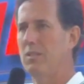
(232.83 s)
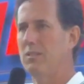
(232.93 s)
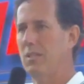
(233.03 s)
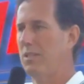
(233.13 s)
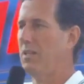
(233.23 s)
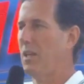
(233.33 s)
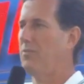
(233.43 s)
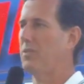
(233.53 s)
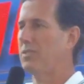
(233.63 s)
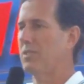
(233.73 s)
that He
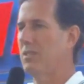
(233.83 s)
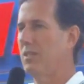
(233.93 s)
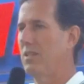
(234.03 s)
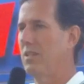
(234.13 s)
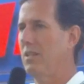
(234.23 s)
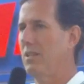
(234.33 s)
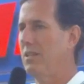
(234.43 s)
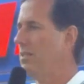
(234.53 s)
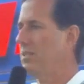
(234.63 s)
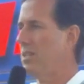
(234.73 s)
gave us.
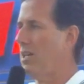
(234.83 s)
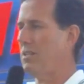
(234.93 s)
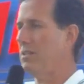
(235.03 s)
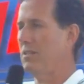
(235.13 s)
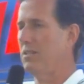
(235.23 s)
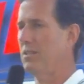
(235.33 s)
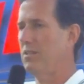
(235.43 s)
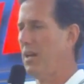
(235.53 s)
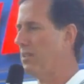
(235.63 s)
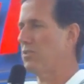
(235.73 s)
He didn't say,
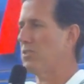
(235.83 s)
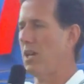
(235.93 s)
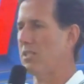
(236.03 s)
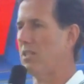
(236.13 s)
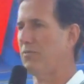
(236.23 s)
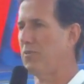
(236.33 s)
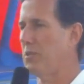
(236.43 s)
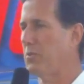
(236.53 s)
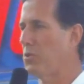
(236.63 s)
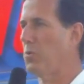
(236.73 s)
exercise that
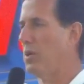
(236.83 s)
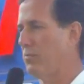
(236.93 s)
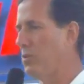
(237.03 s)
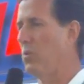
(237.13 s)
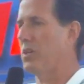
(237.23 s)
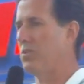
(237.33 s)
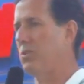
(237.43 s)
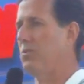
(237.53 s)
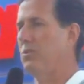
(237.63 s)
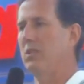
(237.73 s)
freedom and do whatever you want to
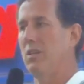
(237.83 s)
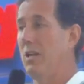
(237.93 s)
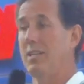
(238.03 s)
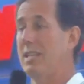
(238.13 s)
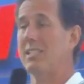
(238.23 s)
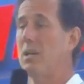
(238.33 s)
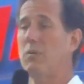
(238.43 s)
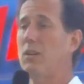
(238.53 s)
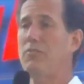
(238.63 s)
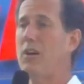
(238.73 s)
do. And that's not
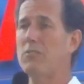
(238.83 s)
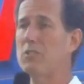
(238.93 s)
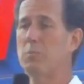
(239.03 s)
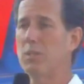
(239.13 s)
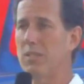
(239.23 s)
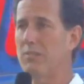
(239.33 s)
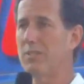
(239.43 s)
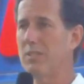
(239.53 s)
what our founders believed.